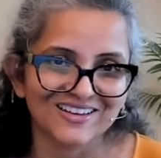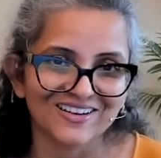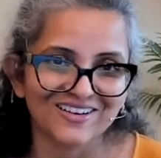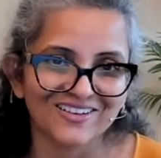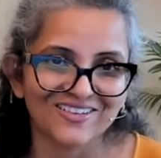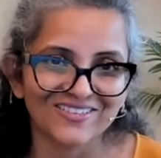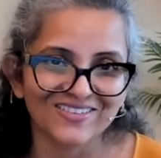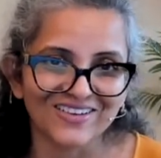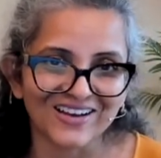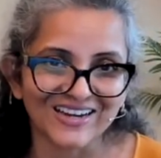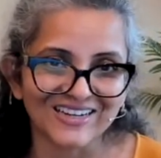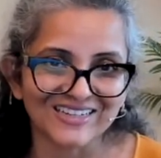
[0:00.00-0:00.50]

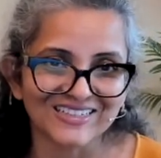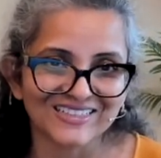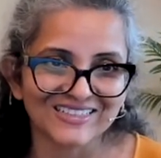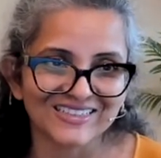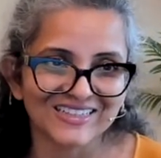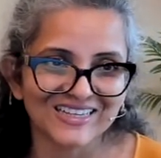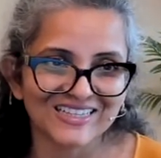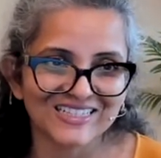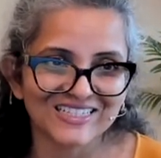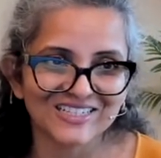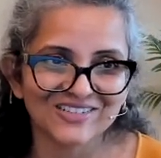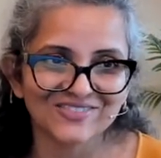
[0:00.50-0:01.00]
All right,
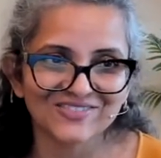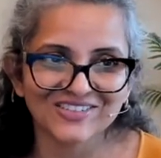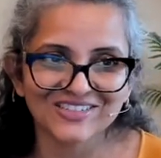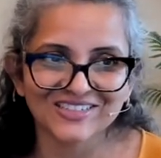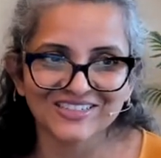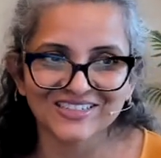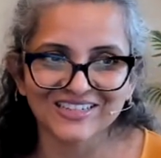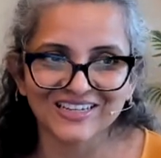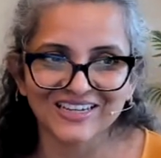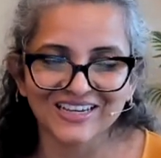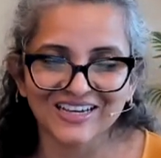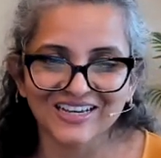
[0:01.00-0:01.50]
that's it for
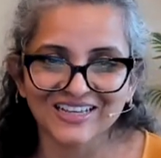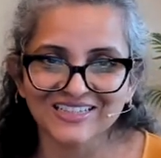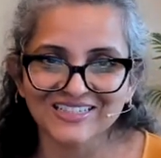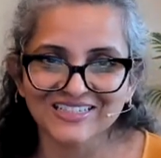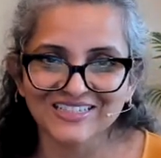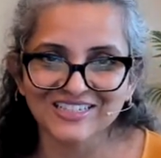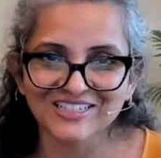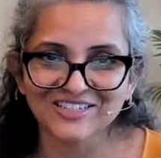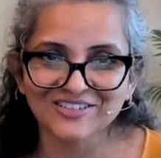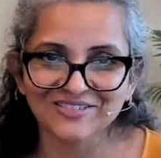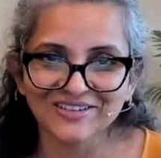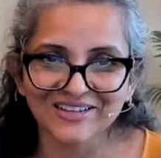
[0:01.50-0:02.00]
today. I'll
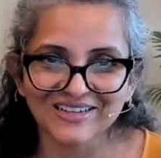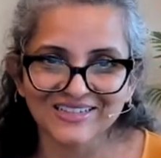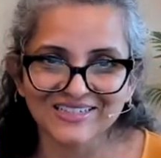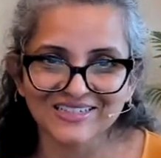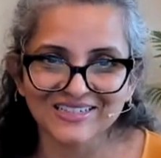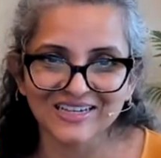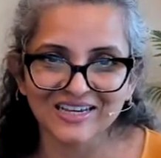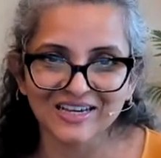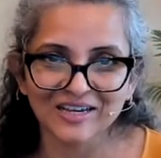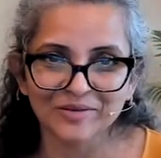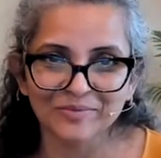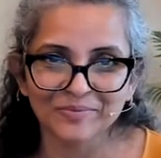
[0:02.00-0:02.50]
see you next
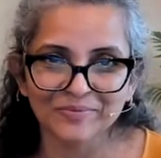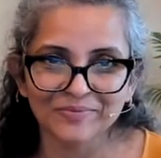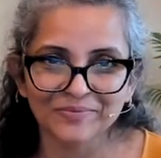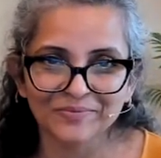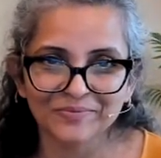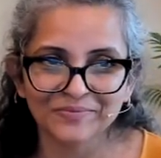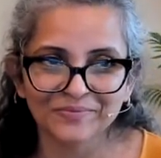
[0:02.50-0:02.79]
time.